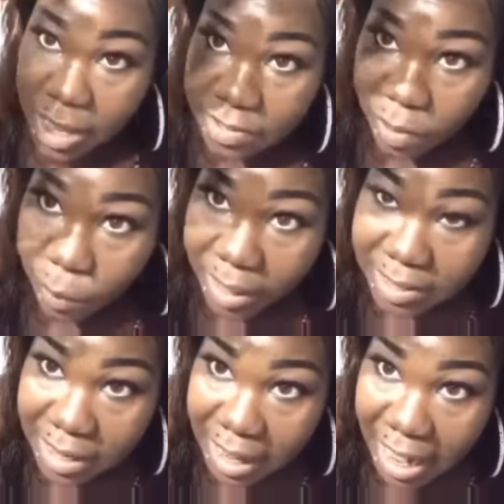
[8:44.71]
So
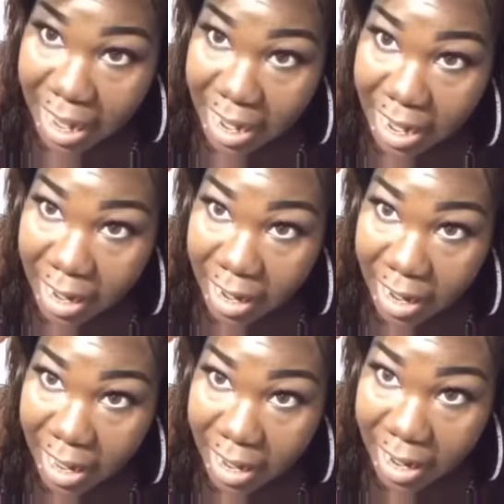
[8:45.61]
once again,
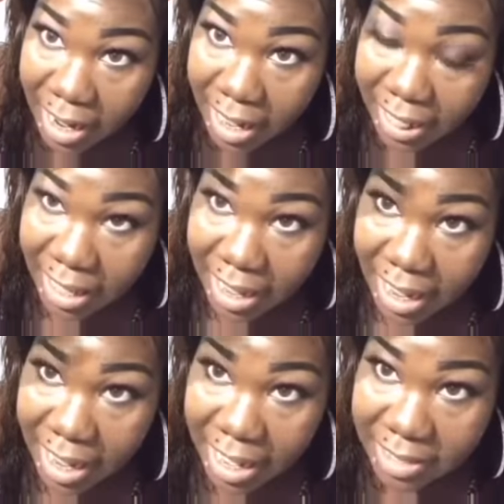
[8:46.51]
nothing
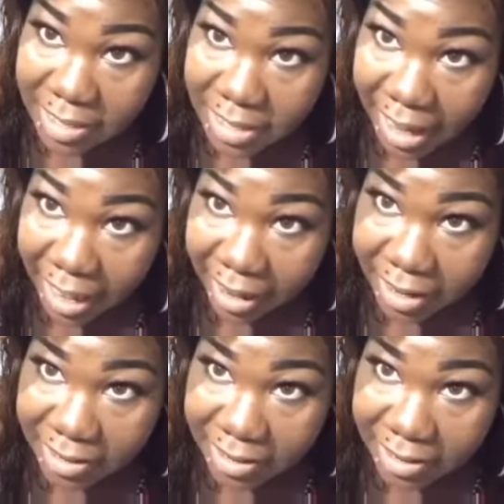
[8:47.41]
is down.